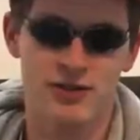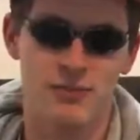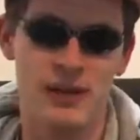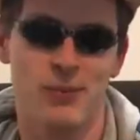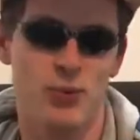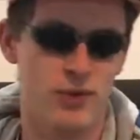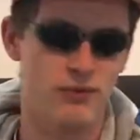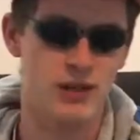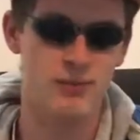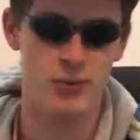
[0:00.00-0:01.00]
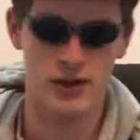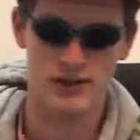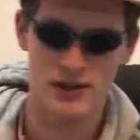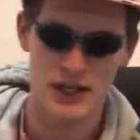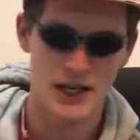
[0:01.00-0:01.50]
sure people wouldn't read
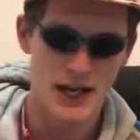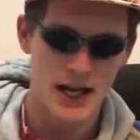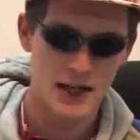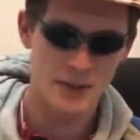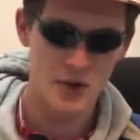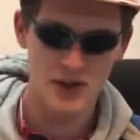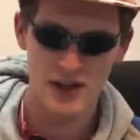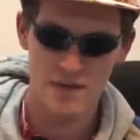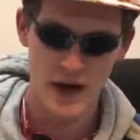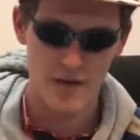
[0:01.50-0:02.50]
books. Like most of the